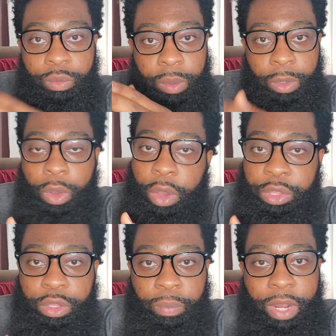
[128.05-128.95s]
We were
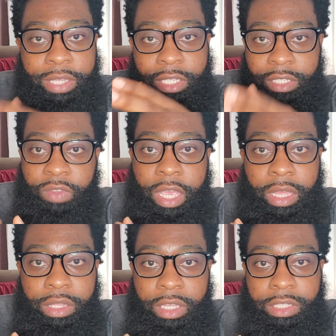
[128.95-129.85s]
going through the process of
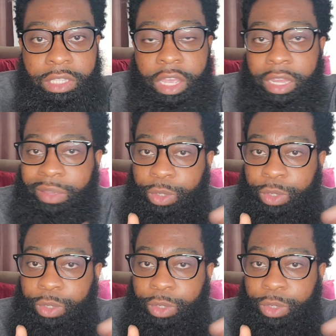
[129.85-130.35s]
getting things done.